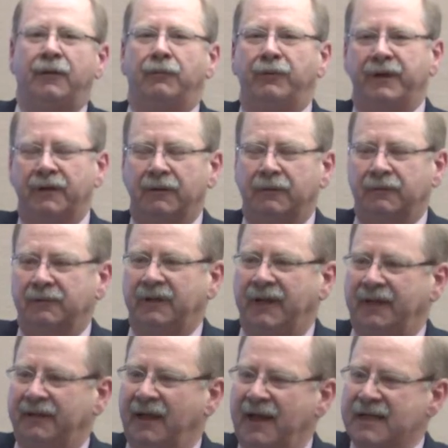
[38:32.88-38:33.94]
we know
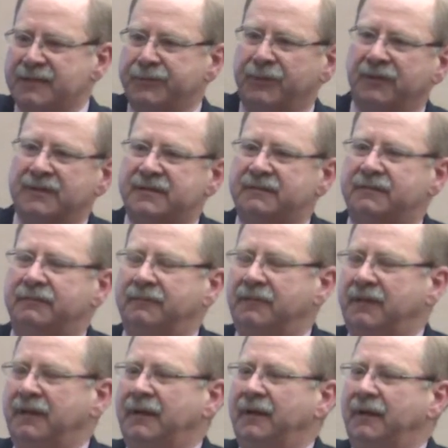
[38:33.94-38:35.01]
that hospitalists
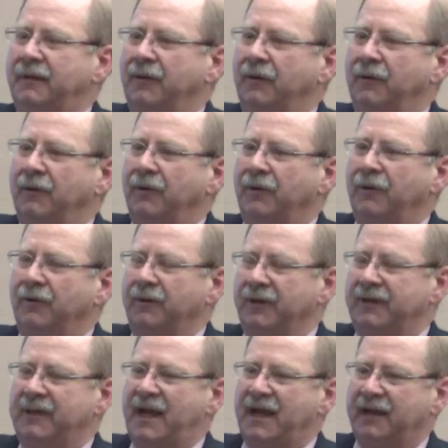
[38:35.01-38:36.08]
or
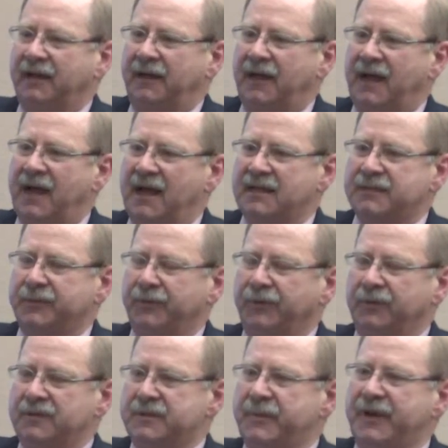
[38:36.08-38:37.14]
the doc in the
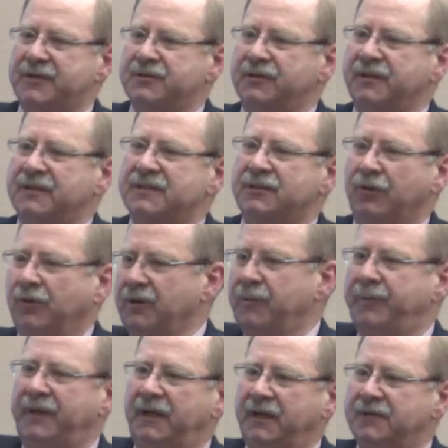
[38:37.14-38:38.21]
hospital, the specialist, the
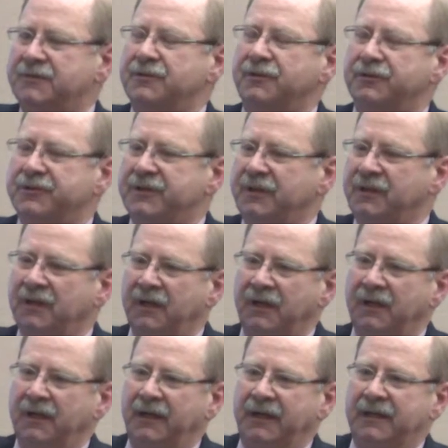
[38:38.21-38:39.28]
orthopedic surgeon,
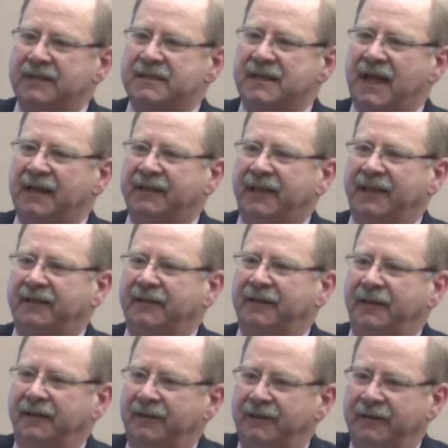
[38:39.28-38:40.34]
it's not that
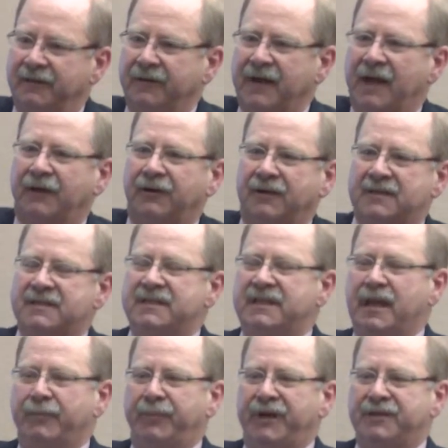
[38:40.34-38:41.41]
they're not going to see
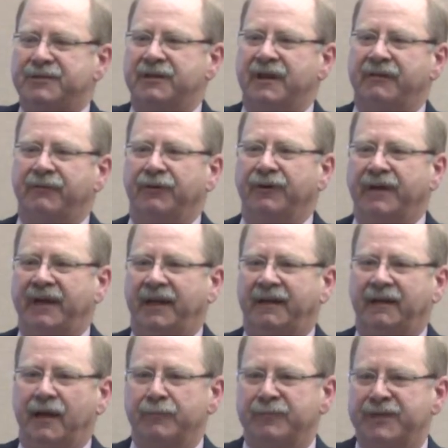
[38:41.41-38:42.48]
that patient ever
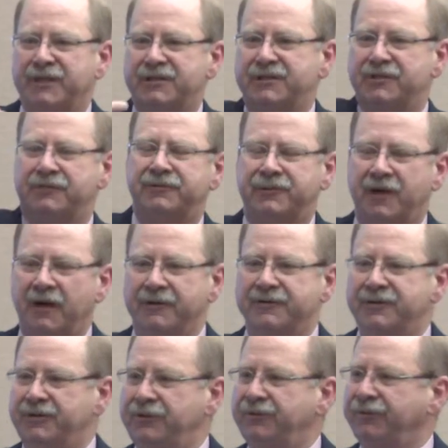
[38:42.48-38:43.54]
again. I'm
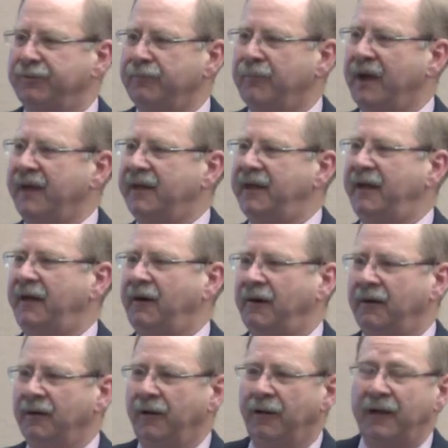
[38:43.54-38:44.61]
discharging you from my
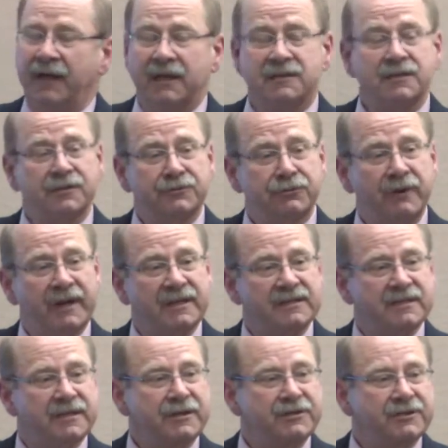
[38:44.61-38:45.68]
care. It's a
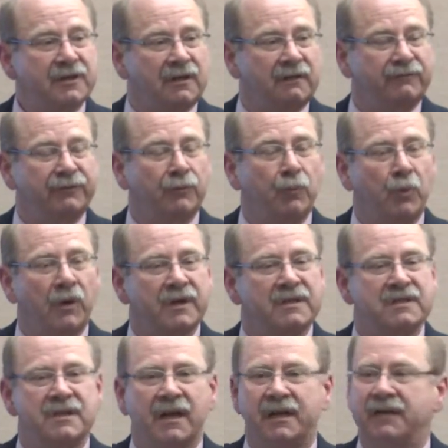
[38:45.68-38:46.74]
transition from
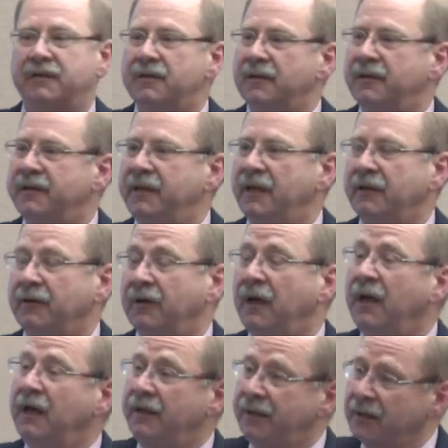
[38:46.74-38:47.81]
one setting to the other.
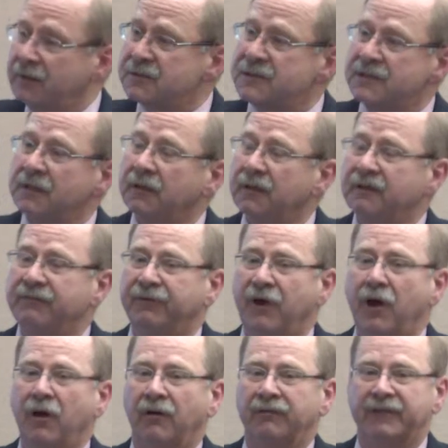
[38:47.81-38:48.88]
They're still
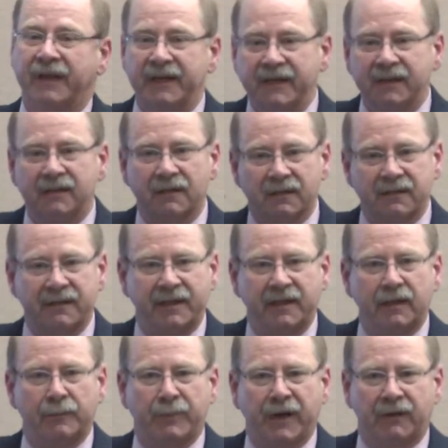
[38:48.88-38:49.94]
involved. They need to
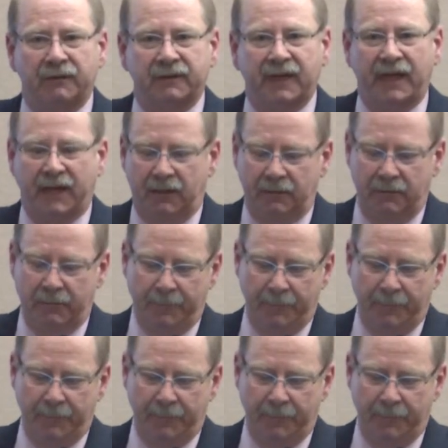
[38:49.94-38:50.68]
think about that.